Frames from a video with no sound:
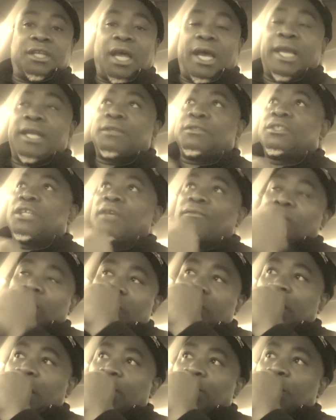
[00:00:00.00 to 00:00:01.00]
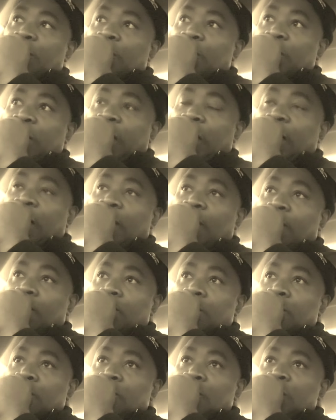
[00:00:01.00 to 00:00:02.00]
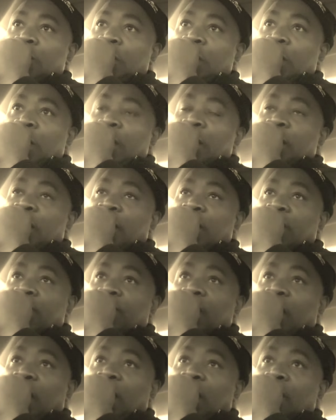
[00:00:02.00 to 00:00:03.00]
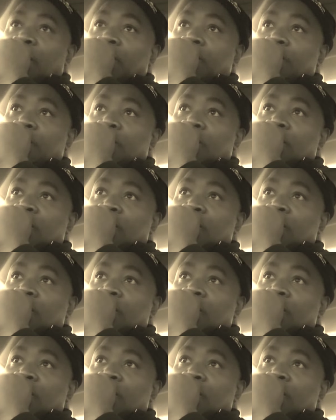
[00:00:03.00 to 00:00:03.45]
Like, say for example, um, if um,